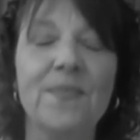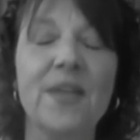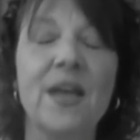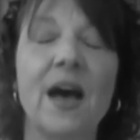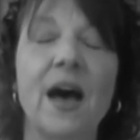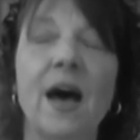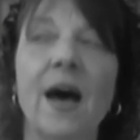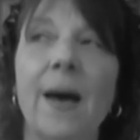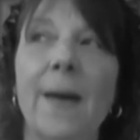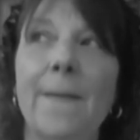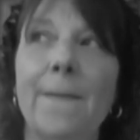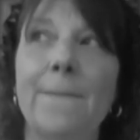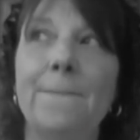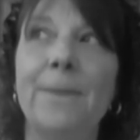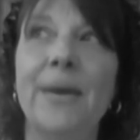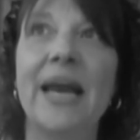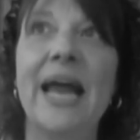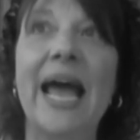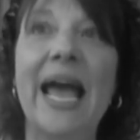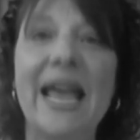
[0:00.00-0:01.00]

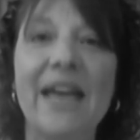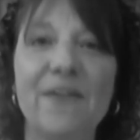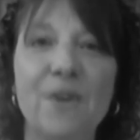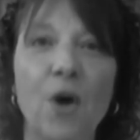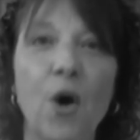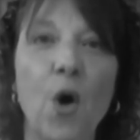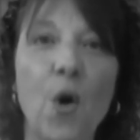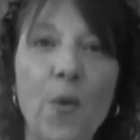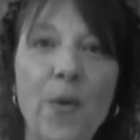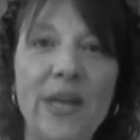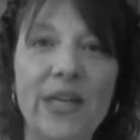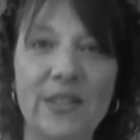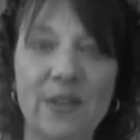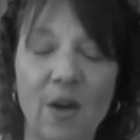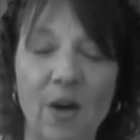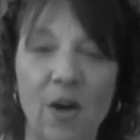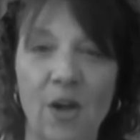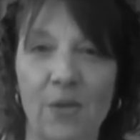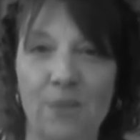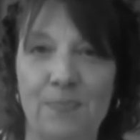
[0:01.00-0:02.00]
But I have always
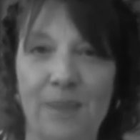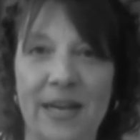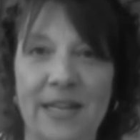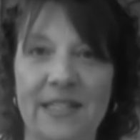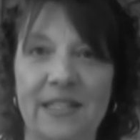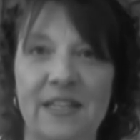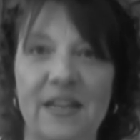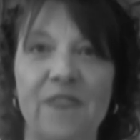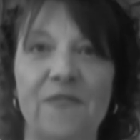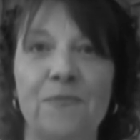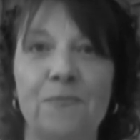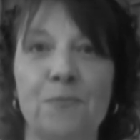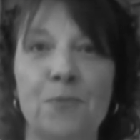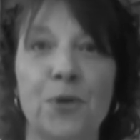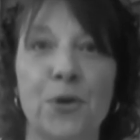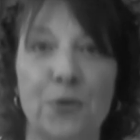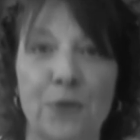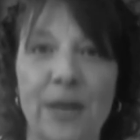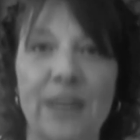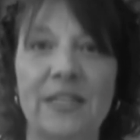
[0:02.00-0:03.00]
called my stuff
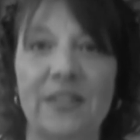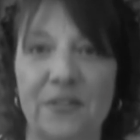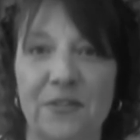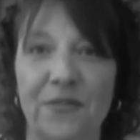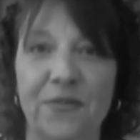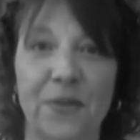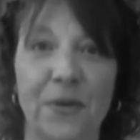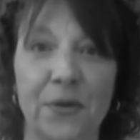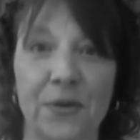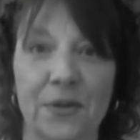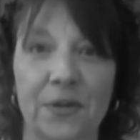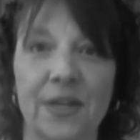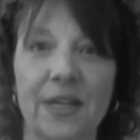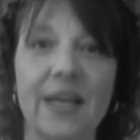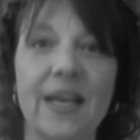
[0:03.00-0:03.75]
progressive folk.